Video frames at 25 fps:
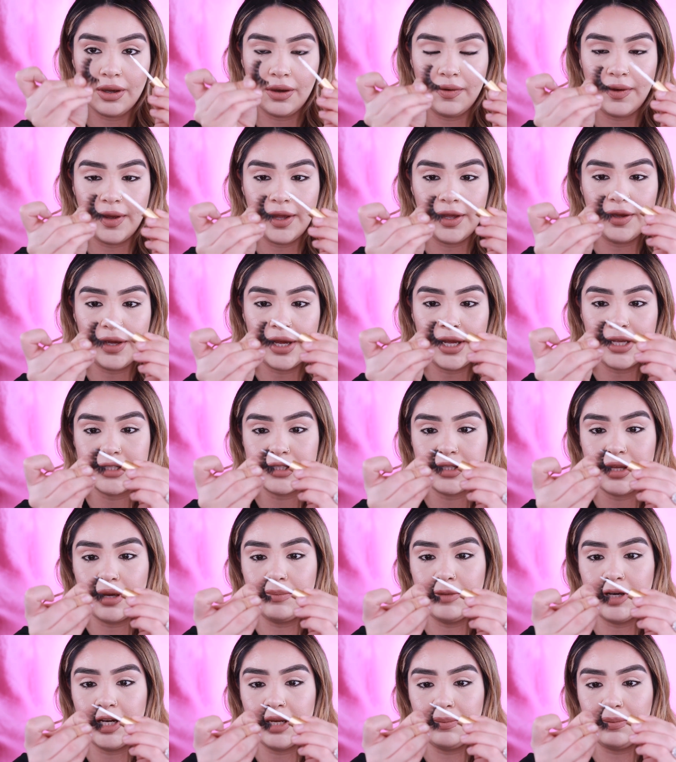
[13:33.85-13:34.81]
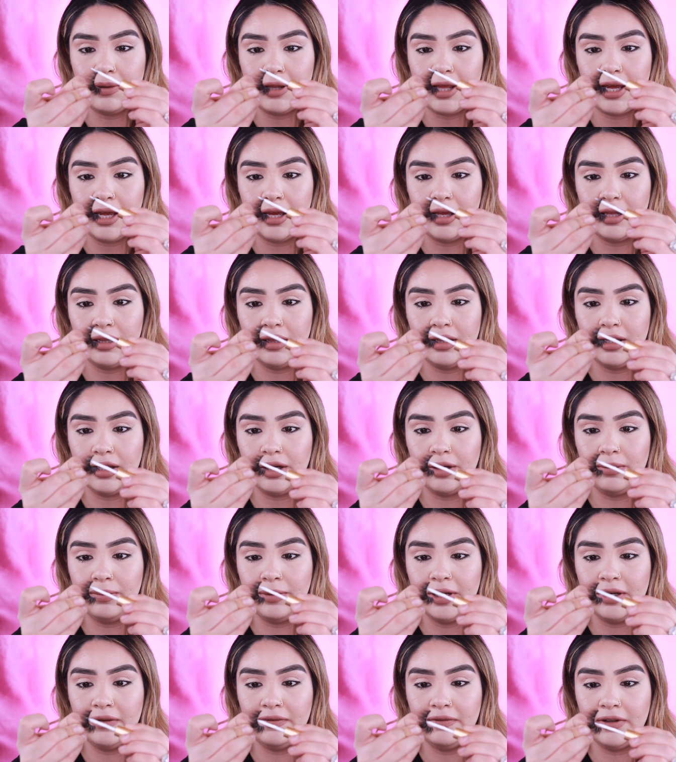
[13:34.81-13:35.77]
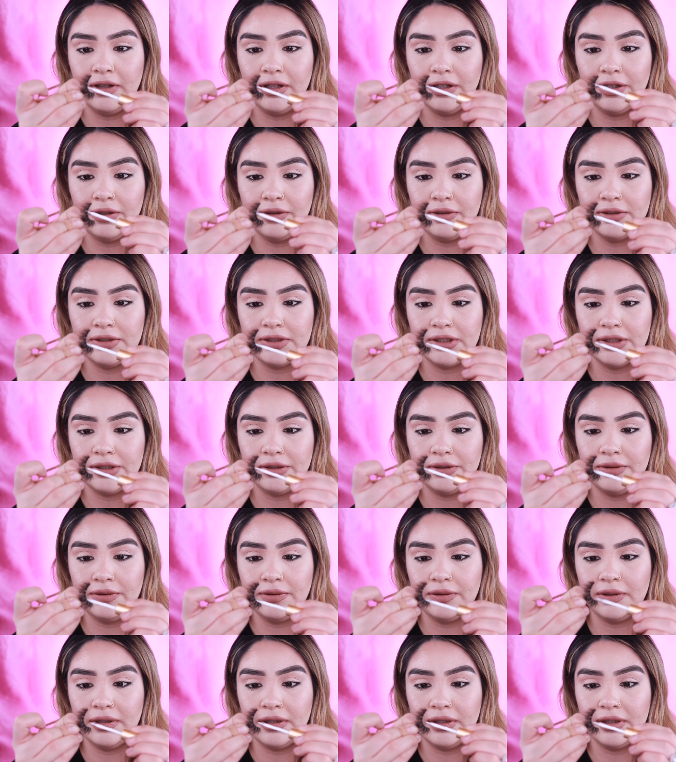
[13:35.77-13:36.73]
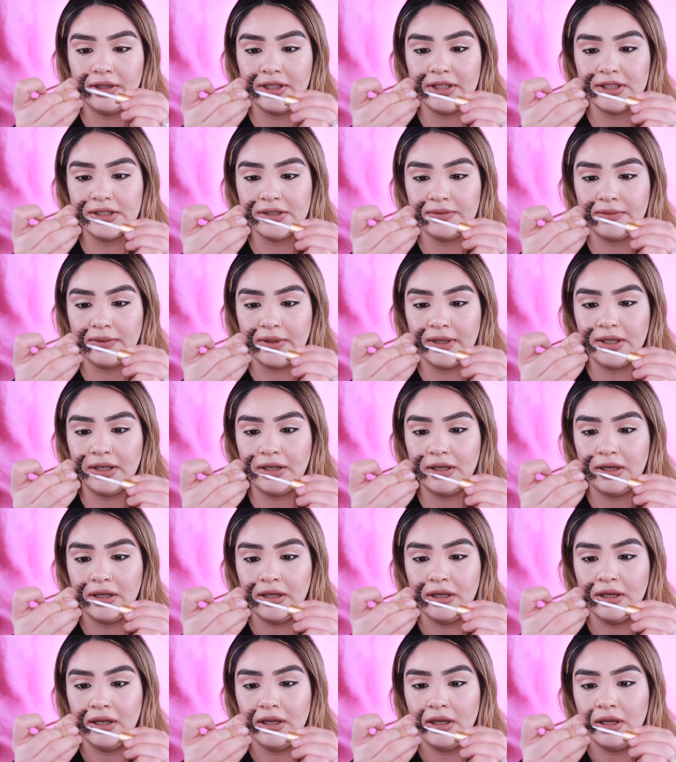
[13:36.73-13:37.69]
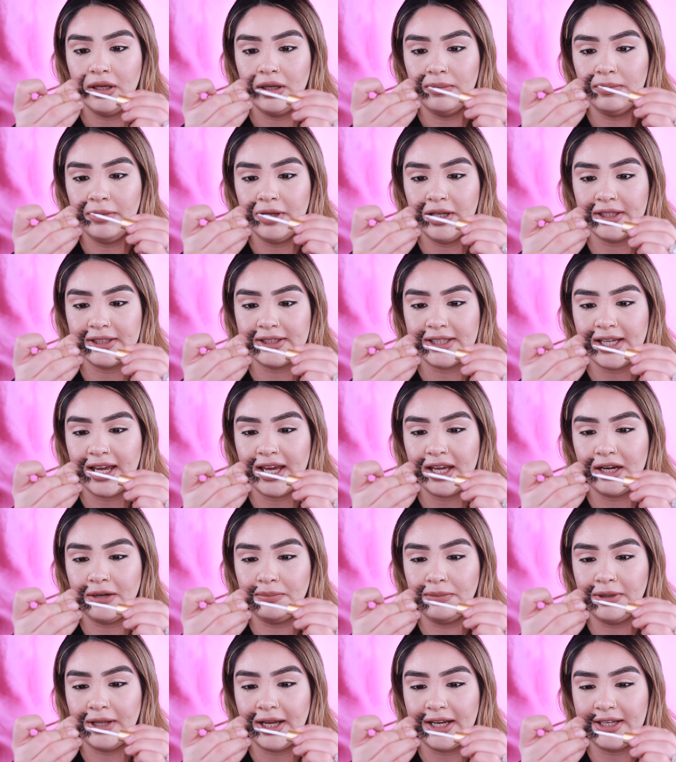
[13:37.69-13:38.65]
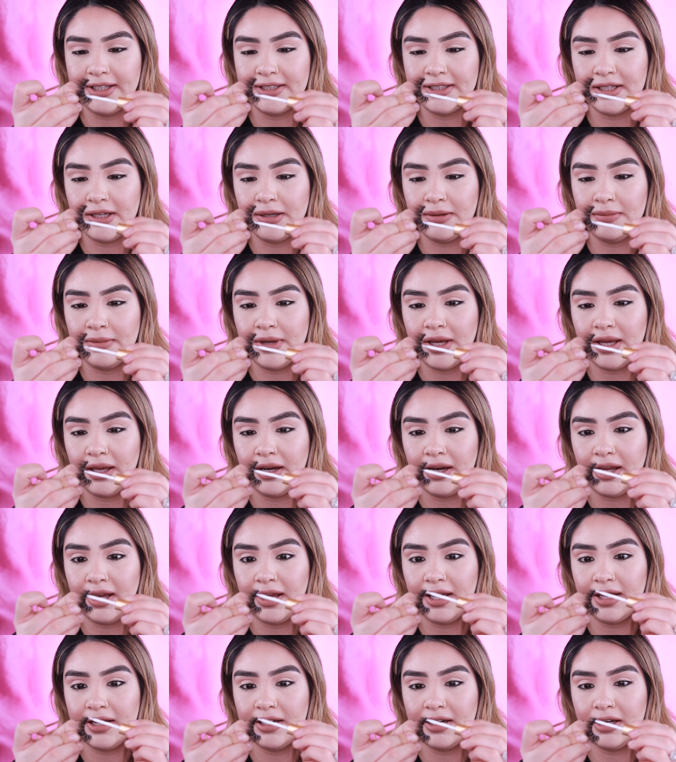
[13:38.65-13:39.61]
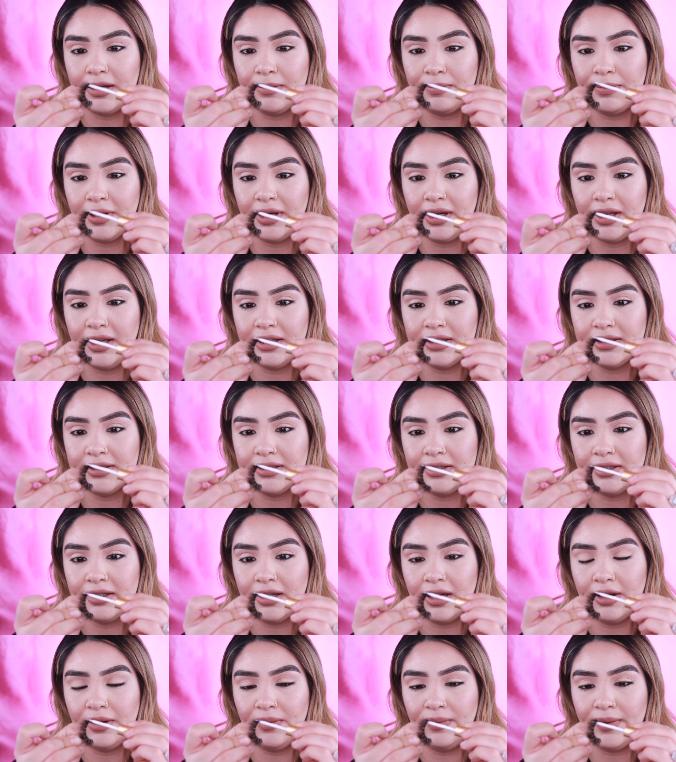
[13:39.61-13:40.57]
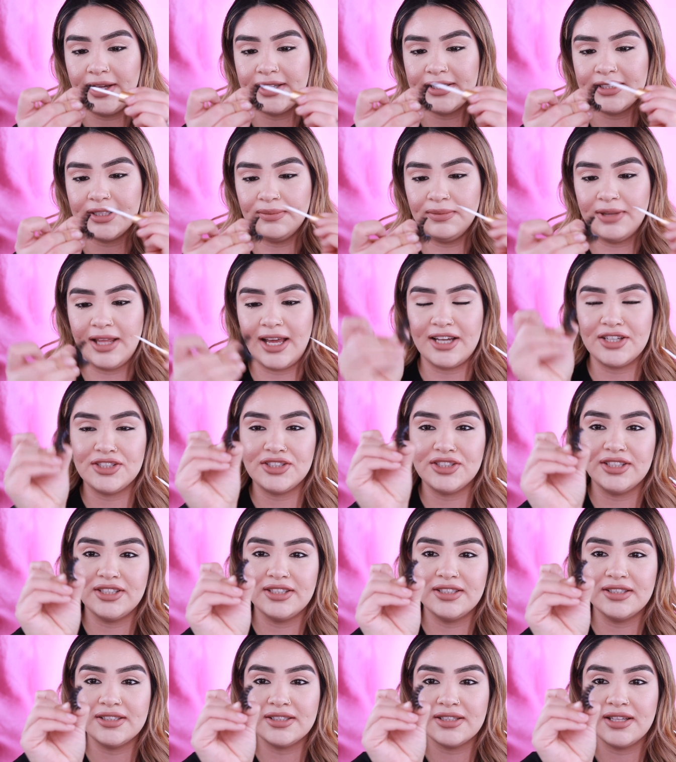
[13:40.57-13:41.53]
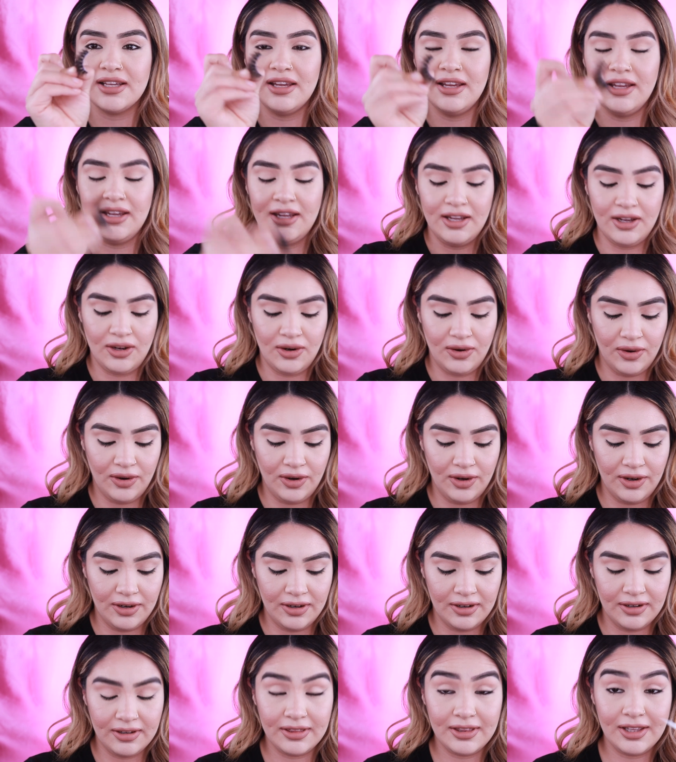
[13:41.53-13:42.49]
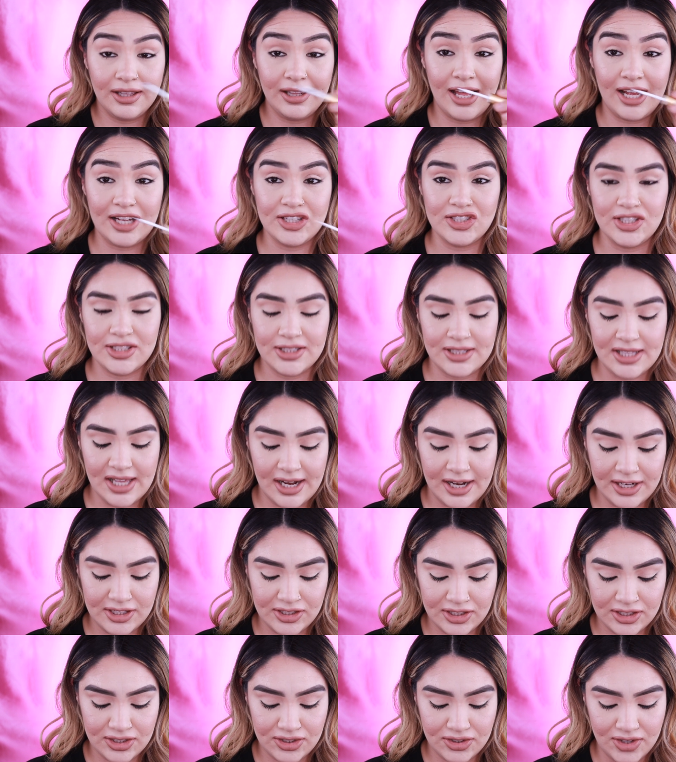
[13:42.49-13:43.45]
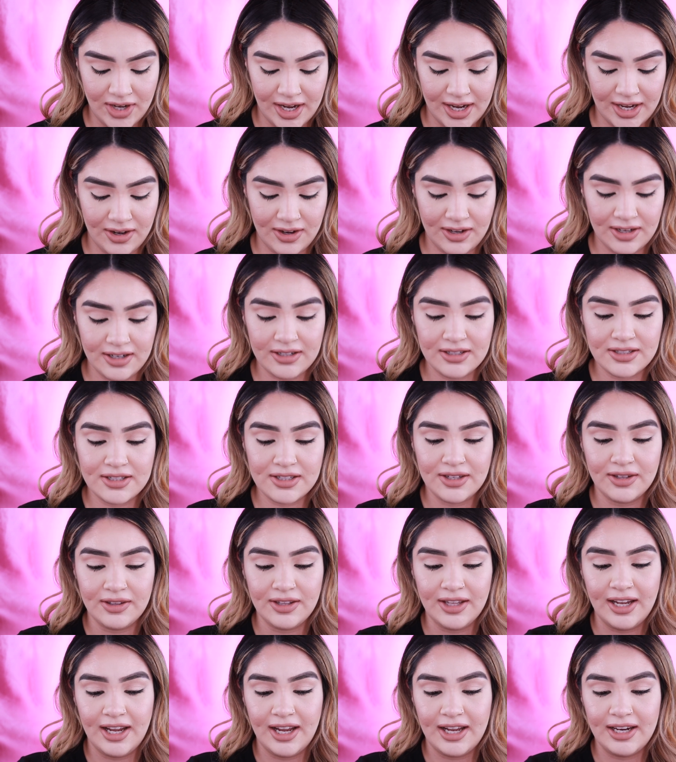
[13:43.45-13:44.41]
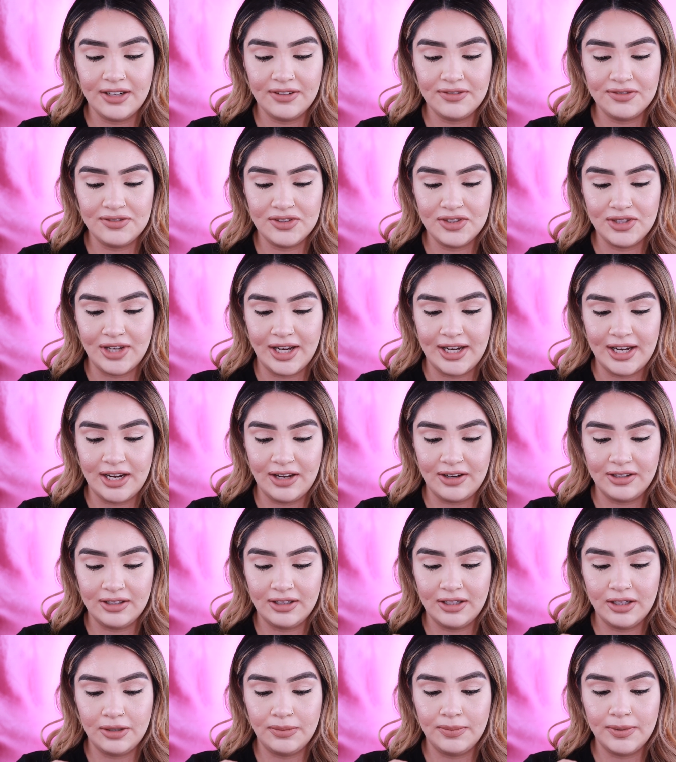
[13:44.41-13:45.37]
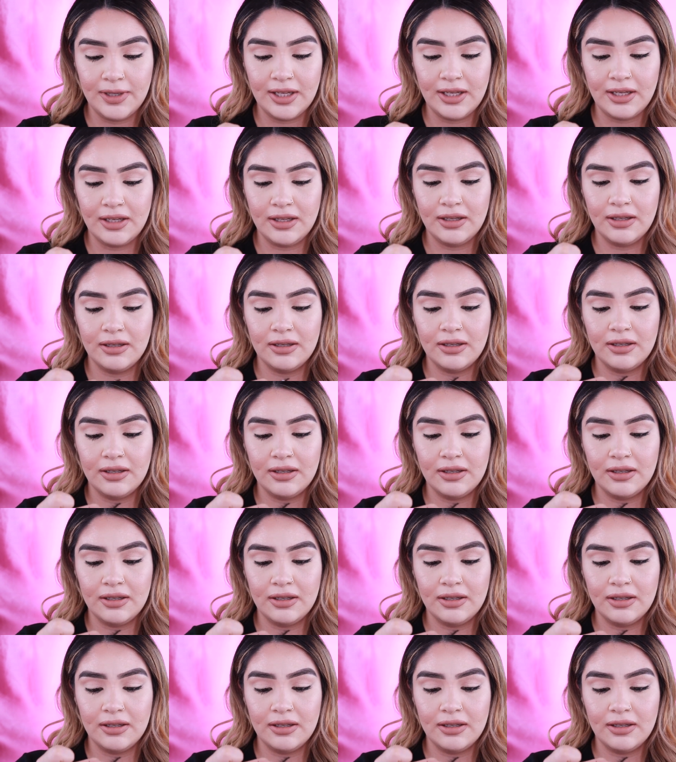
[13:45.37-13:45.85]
Okay, you guys, so I'm going to apply a little bit of glue to this one because I had applied some and I ended up putting away some lashes or the lashes that I just tried on so they kind of dried out a little bit.